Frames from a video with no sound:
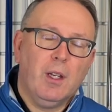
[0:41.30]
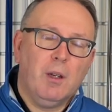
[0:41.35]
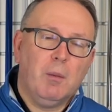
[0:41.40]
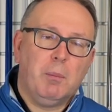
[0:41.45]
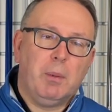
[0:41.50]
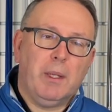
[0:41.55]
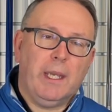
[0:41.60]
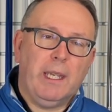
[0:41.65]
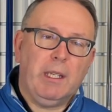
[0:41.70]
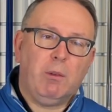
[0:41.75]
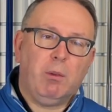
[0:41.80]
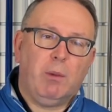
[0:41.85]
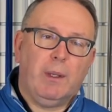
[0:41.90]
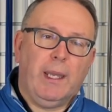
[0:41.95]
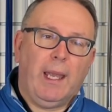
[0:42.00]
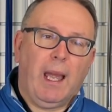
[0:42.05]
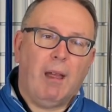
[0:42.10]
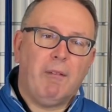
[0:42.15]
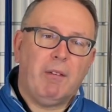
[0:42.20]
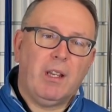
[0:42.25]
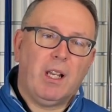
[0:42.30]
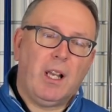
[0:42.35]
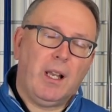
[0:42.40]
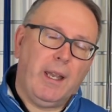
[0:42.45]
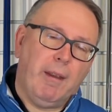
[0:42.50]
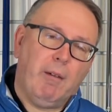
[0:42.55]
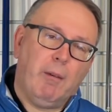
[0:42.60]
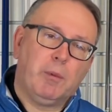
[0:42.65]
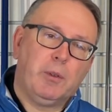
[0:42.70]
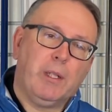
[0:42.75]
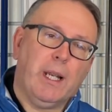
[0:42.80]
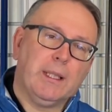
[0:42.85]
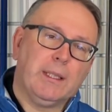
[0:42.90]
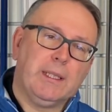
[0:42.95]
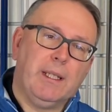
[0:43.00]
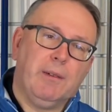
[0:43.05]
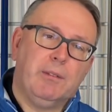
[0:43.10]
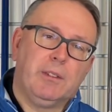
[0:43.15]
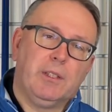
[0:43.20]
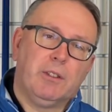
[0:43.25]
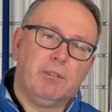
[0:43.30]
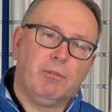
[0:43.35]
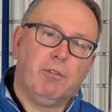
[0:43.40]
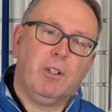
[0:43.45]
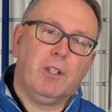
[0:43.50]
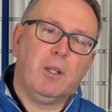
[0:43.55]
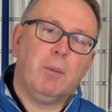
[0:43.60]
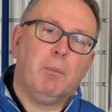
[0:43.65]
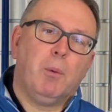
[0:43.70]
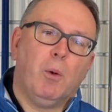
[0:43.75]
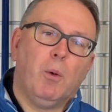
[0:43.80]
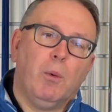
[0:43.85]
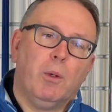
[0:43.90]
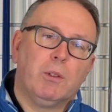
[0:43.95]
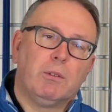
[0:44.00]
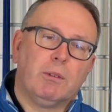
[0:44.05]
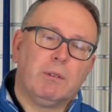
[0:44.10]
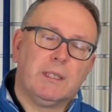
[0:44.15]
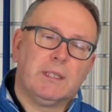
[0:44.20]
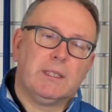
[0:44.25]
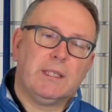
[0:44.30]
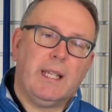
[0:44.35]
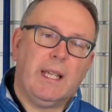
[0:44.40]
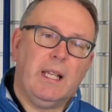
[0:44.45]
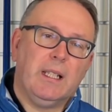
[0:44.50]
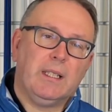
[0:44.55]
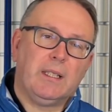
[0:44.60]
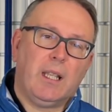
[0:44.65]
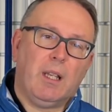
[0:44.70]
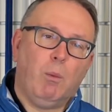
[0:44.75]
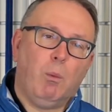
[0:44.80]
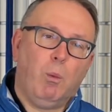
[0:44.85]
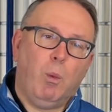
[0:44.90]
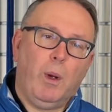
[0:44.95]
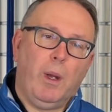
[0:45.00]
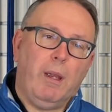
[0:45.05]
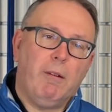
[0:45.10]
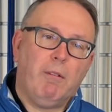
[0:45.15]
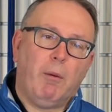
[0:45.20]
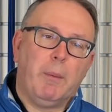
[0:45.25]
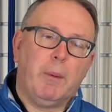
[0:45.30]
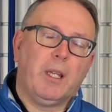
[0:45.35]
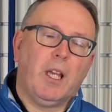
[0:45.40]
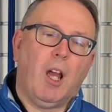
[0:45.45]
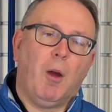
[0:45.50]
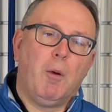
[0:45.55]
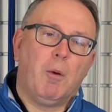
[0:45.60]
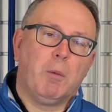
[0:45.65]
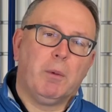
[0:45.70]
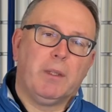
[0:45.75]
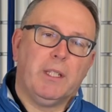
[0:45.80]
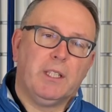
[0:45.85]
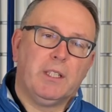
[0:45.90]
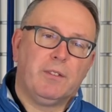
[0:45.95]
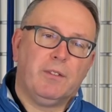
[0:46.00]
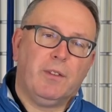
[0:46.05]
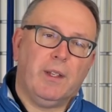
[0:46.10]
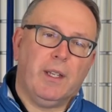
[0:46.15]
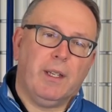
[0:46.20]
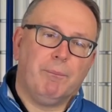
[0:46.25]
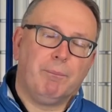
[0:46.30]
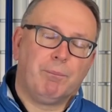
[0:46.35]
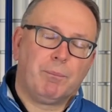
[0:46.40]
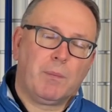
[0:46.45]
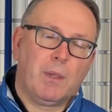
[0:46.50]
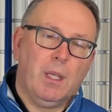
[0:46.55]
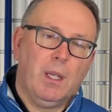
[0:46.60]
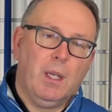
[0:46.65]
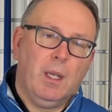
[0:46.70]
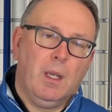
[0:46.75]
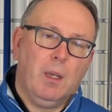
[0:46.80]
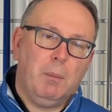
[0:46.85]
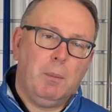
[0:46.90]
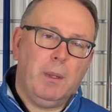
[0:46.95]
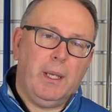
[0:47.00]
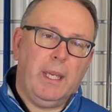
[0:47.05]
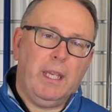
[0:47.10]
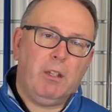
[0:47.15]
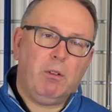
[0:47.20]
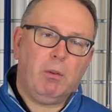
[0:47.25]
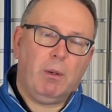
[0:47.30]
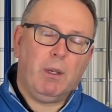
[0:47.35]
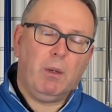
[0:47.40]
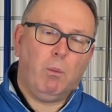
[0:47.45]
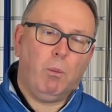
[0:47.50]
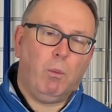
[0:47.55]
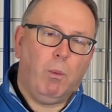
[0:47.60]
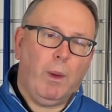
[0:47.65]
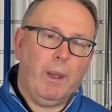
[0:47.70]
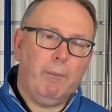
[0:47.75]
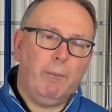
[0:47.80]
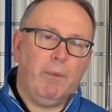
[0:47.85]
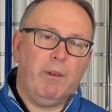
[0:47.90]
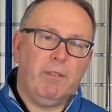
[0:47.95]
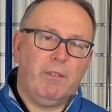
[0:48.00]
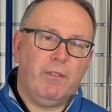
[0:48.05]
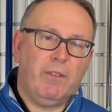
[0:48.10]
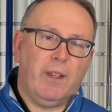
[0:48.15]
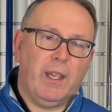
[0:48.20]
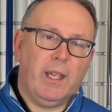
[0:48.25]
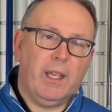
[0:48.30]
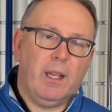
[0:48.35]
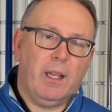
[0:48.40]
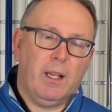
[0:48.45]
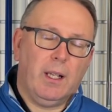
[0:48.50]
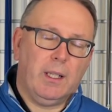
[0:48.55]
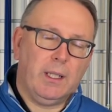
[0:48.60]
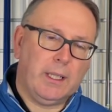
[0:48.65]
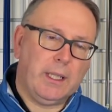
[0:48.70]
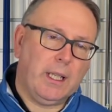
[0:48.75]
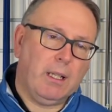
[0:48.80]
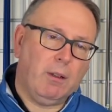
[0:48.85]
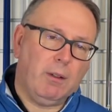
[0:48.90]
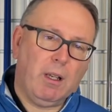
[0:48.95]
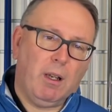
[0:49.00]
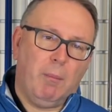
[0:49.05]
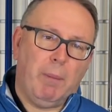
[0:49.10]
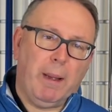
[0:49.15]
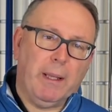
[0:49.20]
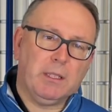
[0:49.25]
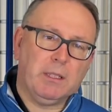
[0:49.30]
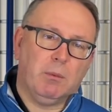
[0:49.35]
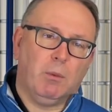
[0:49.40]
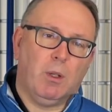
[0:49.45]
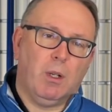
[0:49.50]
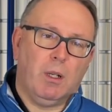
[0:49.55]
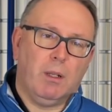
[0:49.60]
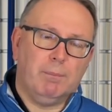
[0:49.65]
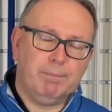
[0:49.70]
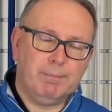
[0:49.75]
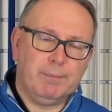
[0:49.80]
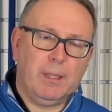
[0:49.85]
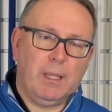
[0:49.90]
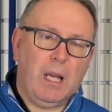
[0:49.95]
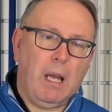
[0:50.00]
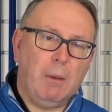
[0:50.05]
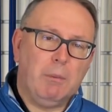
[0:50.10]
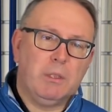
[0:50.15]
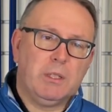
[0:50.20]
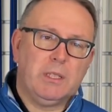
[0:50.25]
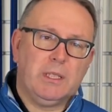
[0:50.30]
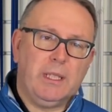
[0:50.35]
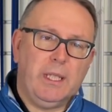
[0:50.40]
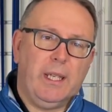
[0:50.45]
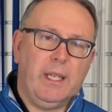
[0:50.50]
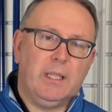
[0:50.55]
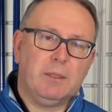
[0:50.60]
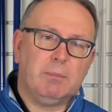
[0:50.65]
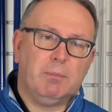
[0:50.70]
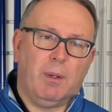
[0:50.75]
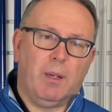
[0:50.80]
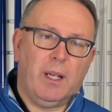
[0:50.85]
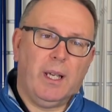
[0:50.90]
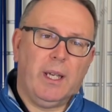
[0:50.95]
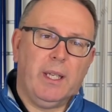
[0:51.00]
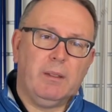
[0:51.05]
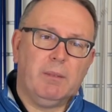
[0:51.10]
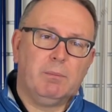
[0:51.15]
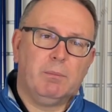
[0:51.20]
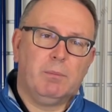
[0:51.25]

But equally, having clear objectives is really important to understand, okay, where are we going with this fit? But equally, when we fit, and again, I'll come back to what I would see as my